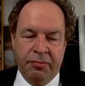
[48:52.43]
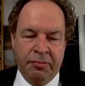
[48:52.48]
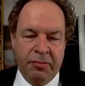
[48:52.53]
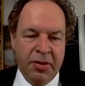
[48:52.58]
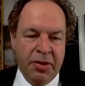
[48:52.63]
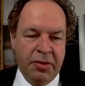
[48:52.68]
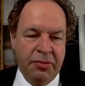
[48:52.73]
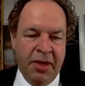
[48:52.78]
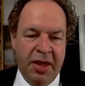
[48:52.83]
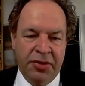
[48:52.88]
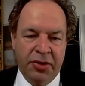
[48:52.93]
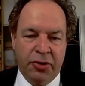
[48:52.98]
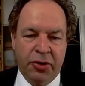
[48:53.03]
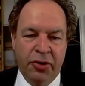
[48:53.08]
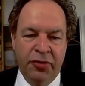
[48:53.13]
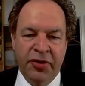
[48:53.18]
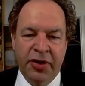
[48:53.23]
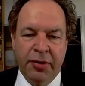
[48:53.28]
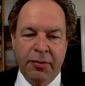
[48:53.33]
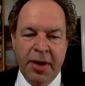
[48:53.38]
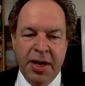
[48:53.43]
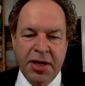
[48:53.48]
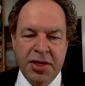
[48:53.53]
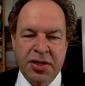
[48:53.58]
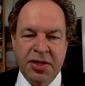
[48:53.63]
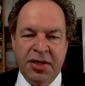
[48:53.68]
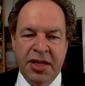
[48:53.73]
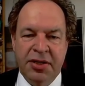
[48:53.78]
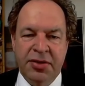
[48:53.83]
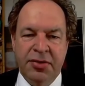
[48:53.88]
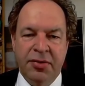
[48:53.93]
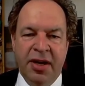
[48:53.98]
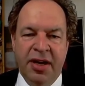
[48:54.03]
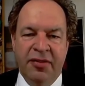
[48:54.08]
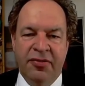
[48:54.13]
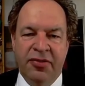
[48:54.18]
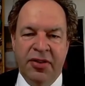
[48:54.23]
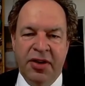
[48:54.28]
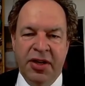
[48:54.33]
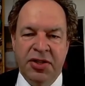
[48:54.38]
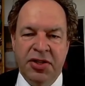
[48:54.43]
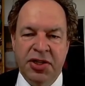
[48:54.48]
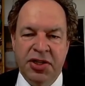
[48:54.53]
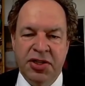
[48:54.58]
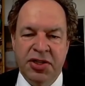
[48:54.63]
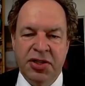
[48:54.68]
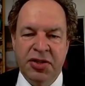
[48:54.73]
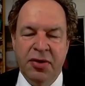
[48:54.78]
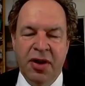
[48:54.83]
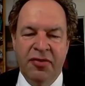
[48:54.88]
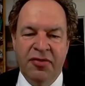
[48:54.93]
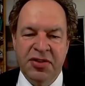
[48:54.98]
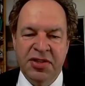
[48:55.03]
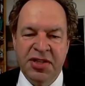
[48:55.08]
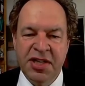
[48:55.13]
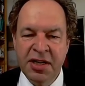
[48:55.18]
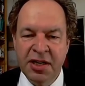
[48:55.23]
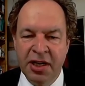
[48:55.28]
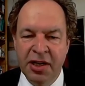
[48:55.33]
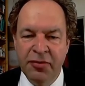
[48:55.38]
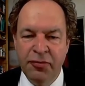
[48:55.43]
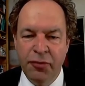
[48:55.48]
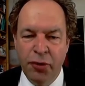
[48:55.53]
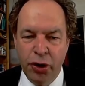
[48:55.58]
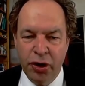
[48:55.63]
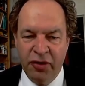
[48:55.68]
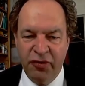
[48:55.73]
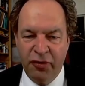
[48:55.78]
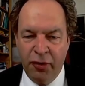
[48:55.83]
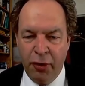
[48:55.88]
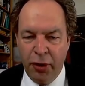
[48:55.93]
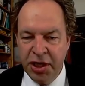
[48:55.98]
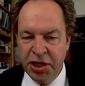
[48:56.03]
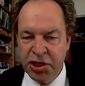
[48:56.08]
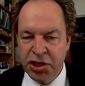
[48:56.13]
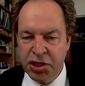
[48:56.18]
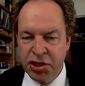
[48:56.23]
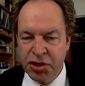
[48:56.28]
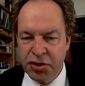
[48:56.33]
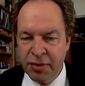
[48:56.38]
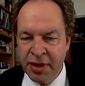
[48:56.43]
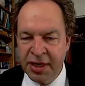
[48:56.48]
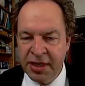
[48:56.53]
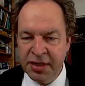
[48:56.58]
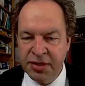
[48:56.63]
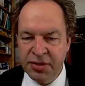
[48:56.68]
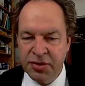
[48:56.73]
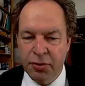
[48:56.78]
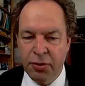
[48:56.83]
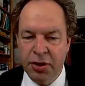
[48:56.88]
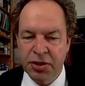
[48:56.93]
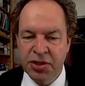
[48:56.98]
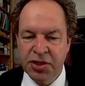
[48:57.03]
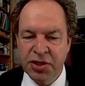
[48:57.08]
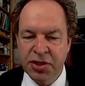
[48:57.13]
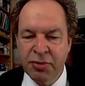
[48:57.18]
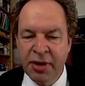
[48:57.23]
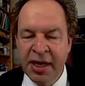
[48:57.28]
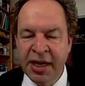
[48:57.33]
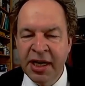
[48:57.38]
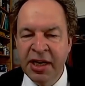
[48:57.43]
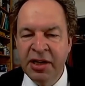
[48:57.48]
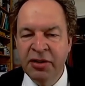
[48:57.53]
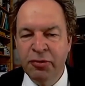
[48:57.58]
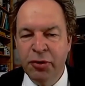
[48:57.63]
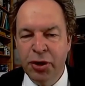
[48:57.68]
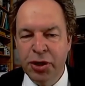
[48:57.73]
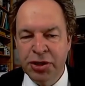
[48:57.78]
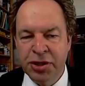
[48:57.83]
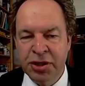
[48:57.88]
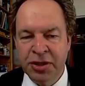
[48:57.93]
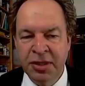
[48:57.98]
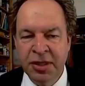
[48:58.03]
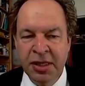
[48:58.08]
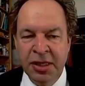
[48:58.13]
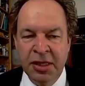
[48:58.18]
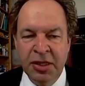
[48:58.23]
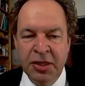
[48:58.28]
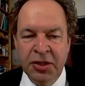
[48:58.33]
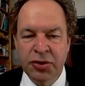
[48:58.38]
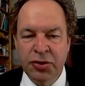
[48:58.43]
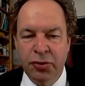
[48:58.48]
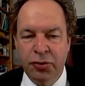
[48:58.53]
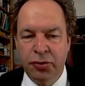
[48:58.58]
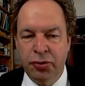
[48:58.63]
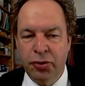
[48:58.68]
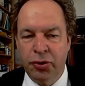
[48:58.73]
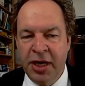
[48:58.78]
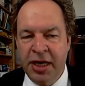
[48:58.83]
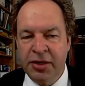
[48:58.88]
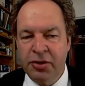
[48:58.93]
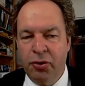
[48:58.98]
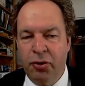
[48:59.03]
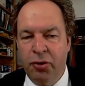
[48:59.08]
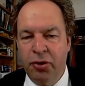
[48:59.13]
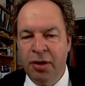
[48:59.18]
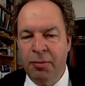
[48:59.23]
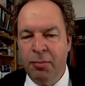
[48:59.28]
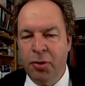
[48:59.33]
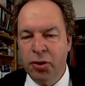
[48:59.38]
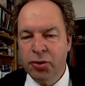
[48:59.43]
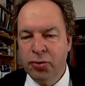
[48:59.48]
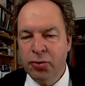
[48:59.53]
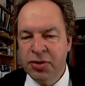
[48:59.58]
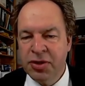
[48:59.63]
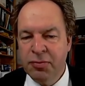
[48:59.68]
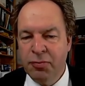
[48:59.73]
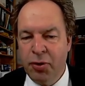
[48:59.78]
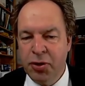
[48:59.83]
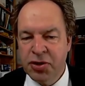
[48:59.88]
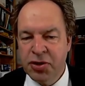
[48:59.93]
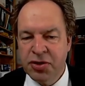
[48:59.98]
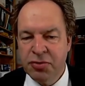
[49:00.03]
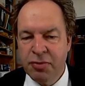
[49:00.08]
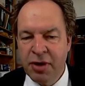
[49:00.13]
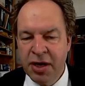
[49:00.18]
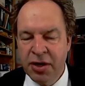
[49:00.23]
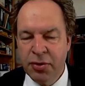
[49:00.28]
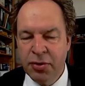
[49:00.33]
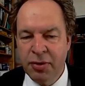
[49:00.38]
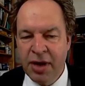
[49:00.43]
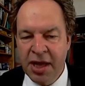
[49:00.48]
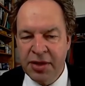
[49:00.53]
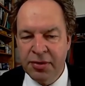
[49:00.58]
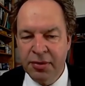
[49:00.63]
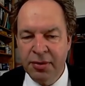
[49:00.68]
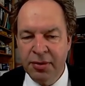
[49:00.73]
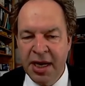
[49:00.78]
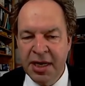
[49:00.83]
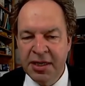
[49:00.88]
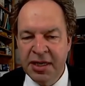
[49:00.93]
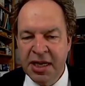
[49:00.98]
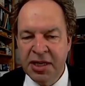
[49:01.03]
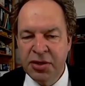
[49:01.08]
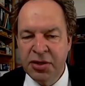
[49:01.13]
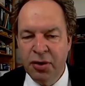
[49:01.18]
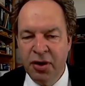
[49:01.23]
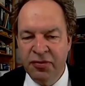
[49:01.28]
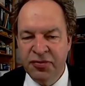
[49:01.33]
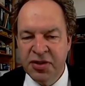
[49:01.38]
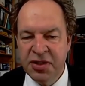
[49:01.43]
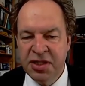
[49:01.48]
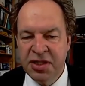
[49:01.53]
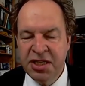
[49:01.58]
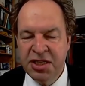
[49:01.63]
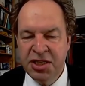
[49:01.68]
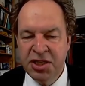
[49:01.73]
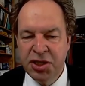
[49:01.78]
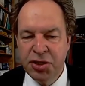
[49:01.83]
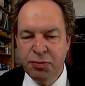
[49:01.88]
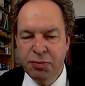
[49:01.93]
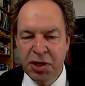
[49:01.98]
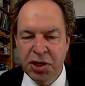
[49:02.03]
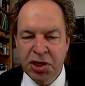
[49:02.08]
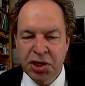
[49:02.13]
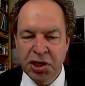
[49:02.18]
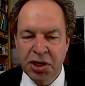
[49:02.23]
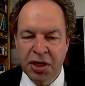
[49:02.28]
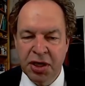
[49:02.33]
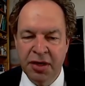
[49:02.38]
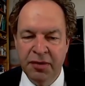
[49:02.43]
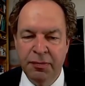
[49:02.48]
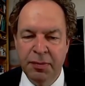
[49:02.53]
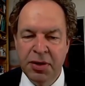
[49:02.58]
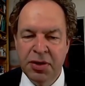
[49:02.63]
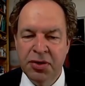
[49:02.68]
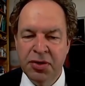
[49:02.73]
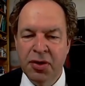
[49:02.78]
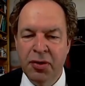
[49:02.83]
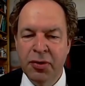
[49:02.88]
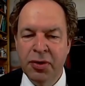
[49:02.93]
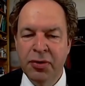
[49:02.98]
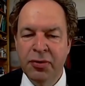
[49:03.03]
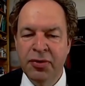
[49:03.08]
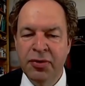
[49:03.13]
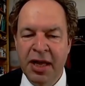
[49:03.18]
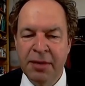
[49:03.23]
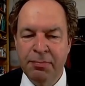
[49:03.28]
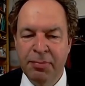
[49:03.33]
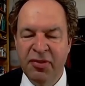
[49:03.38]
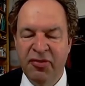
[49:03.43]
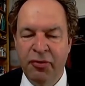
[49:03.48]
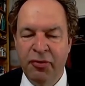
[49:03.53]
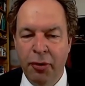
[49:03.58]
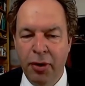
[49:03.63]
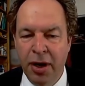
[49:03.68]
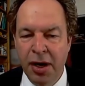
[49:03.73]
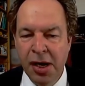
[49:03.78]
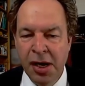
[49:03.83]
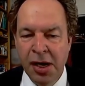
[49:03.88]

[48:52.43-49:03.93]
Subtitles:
Another configuration that you have, you have a single inverter for each string, so-called string inverter. So you connect all your modules in one string together, and then you have the DC switch. I've been showing you that before.